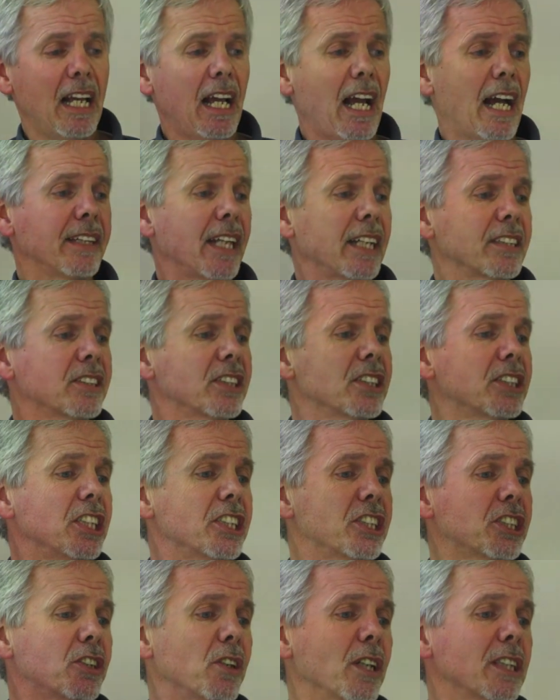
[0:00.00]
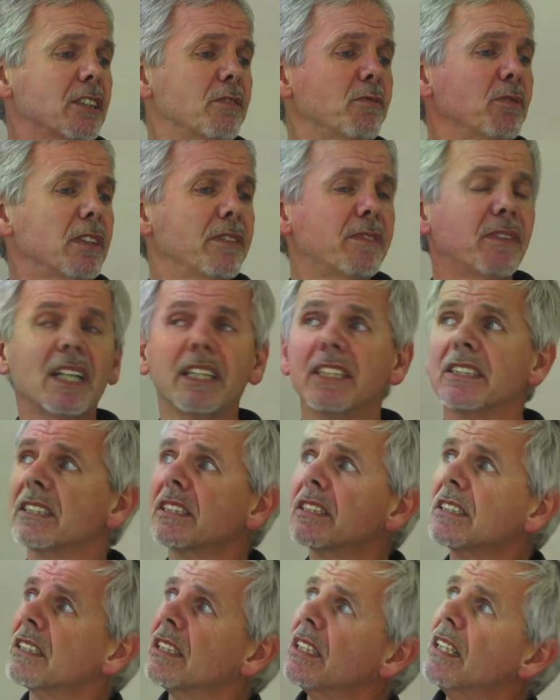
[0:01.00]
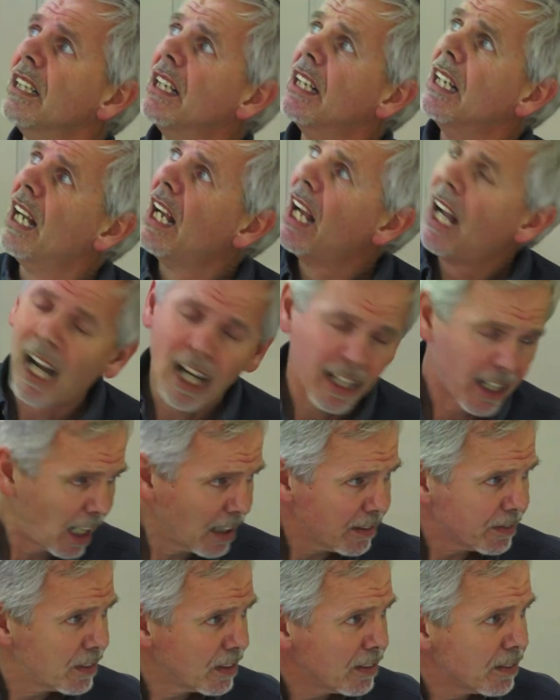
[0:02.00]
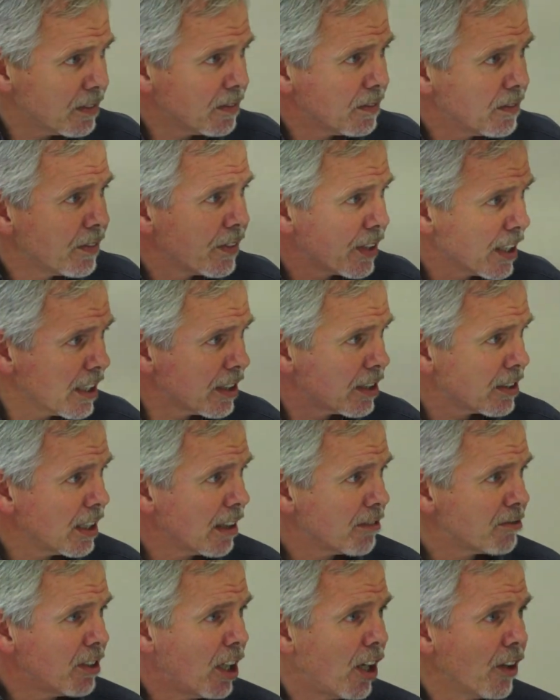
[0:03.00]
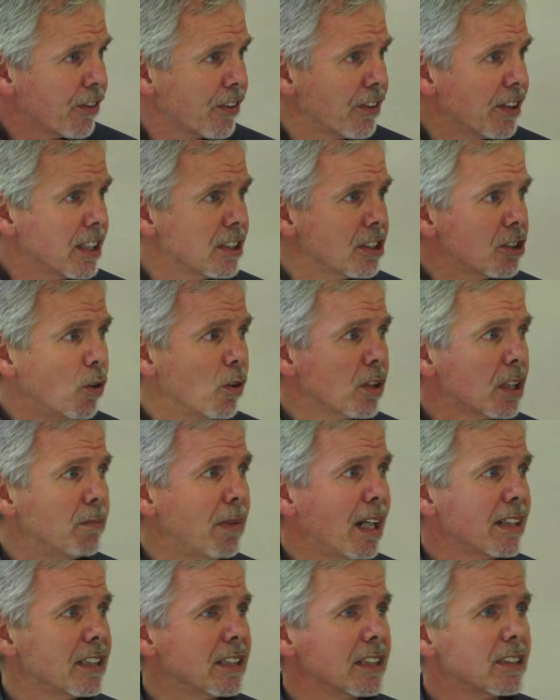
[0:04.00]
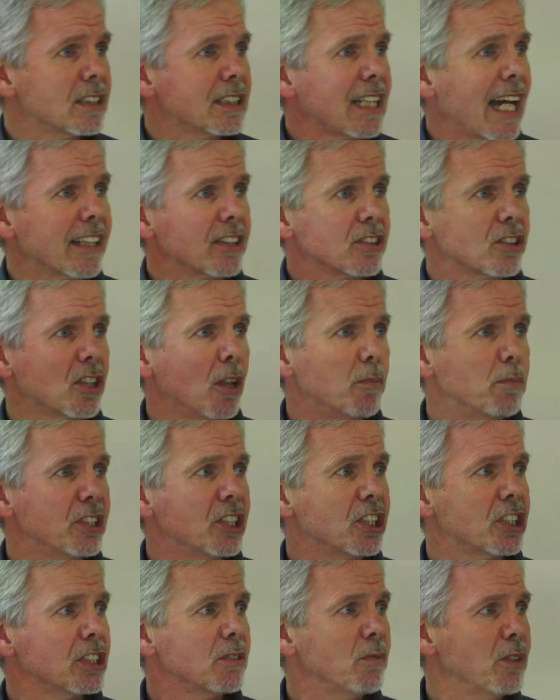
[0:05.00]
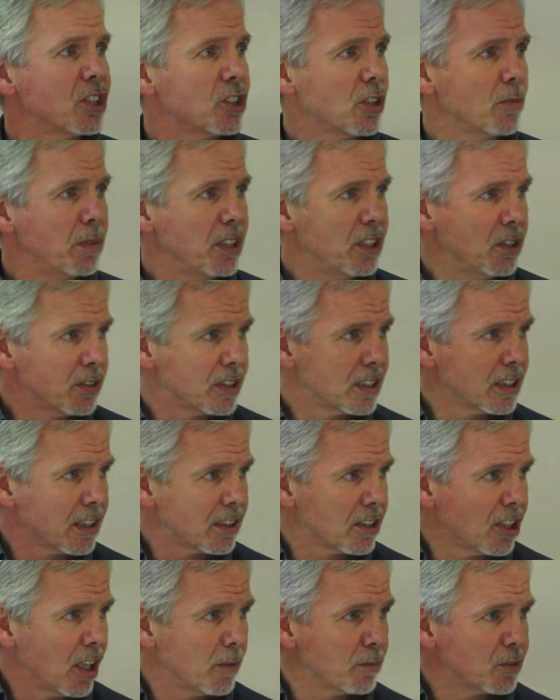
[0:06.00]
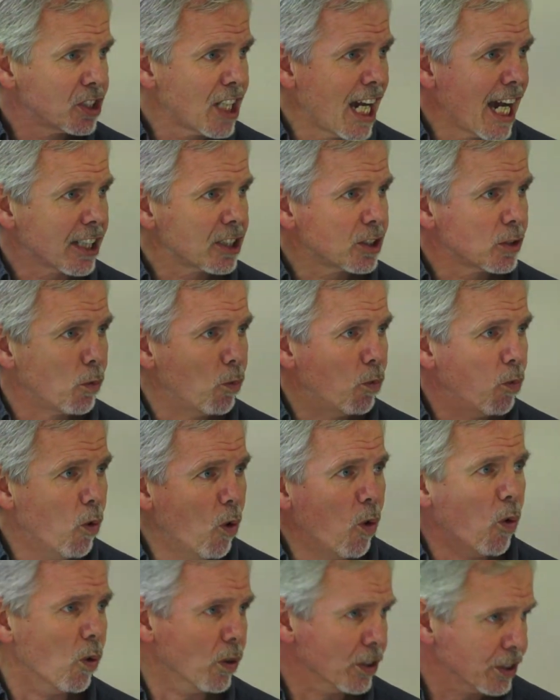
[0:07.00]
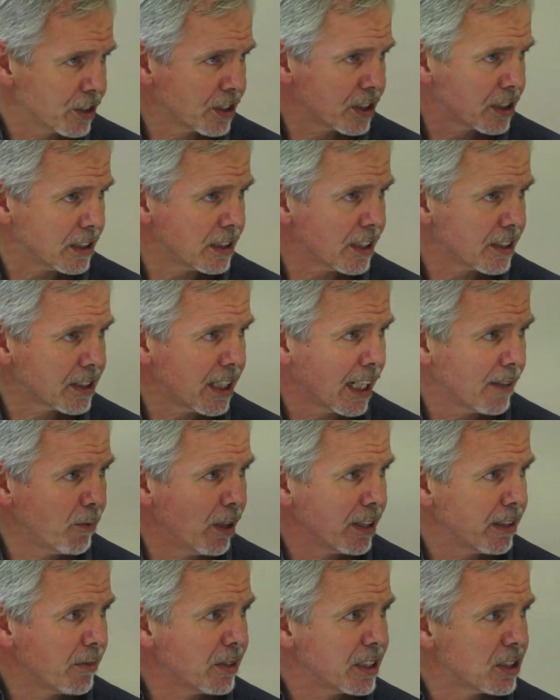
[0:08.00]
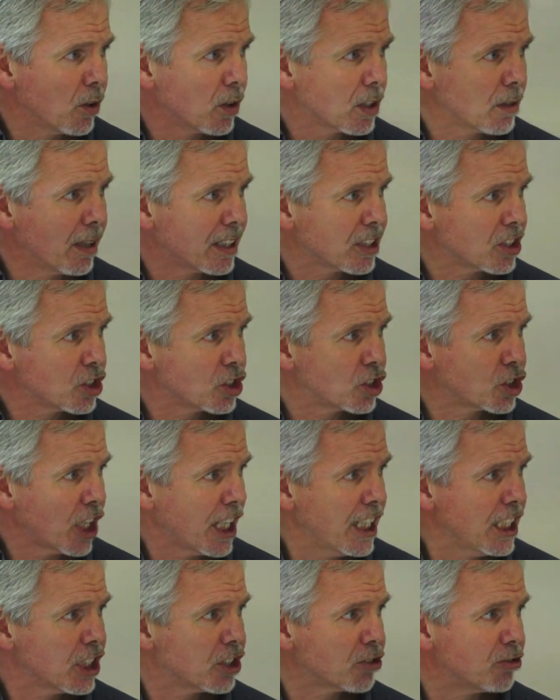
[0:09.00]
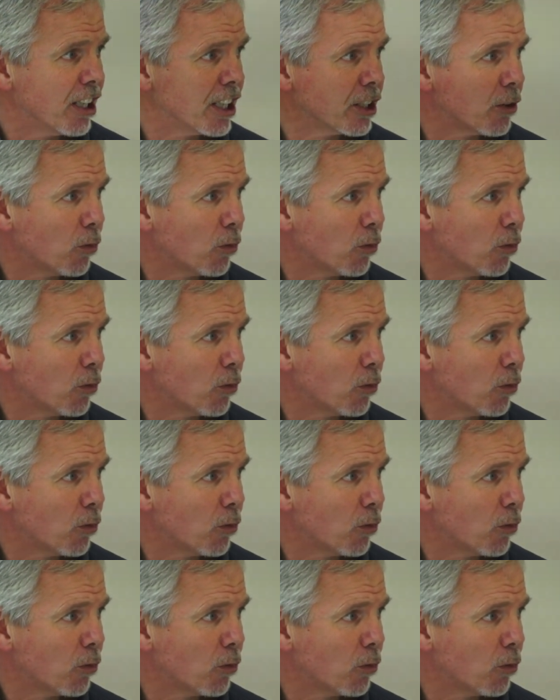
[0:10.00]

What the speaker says: And that's the situation we face. And I think that rather than talk about it as tax competition, we should be using the term tax wars, in the same way that we talk about exchange rate